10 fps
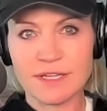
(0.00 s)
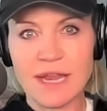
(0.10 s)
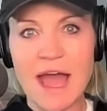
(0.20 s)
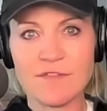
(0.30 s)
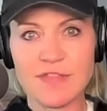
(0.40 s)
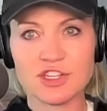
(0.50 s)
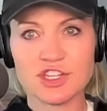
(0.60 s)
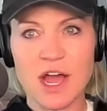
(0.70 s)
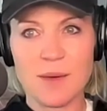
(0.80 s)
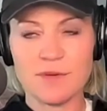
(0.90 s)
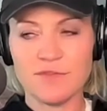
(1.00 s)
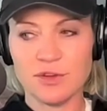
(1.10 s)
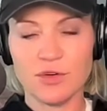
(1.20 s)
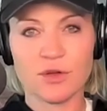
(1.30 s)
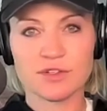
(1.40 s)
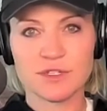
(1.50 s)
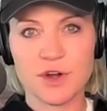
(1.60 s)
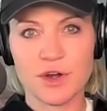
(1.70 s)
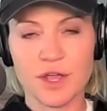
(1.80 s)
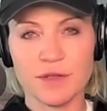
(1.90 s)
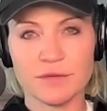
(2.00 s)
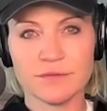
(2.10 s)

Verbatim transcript: have that job and feel gross and dirty.